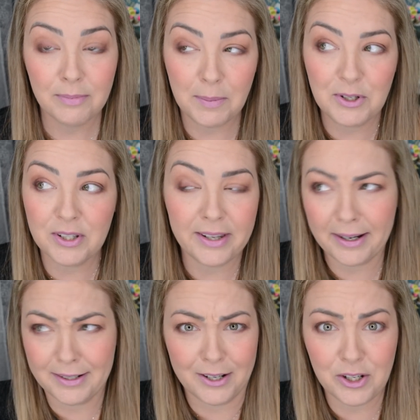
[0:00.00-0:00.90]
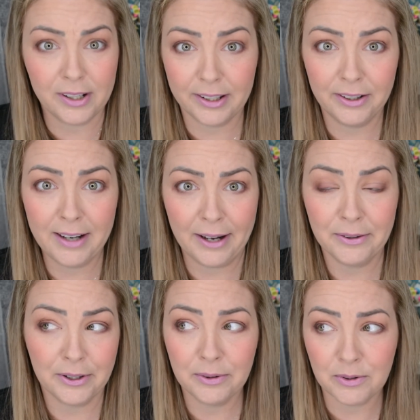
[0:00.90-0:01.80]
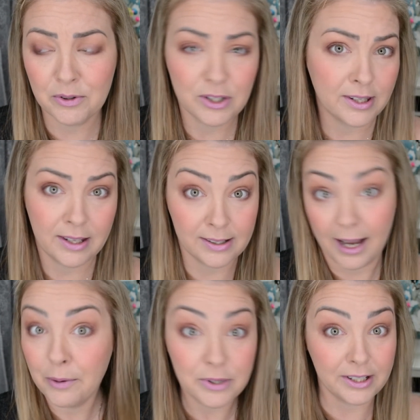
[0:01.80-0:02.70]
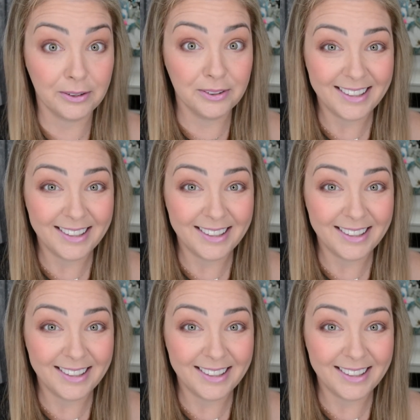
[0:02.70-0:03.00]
maybe just like a touch of glitter. I don't know. Those are just the things I would do.